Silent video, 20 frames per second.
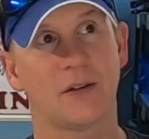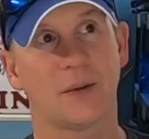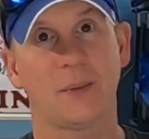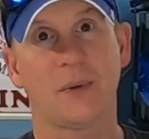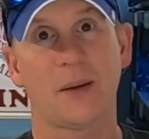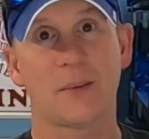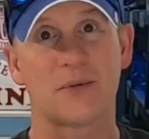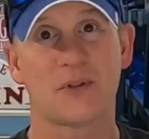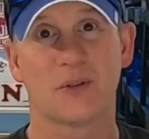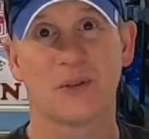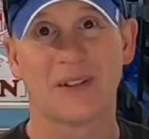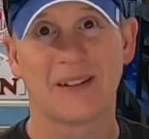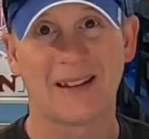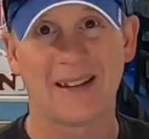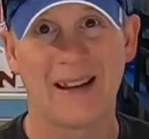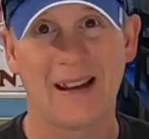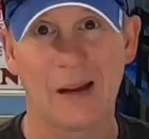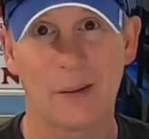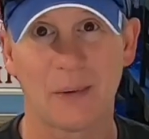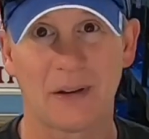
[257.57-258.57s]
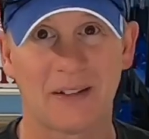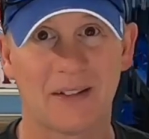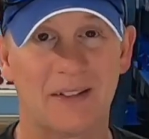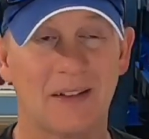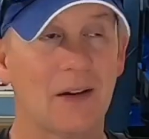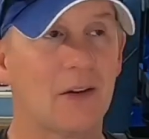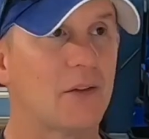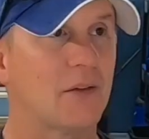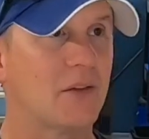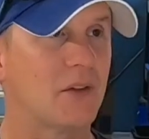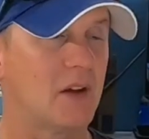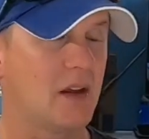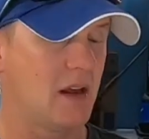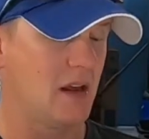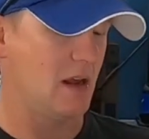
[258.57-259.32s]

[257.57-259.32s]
Sometimes they're in the game itself.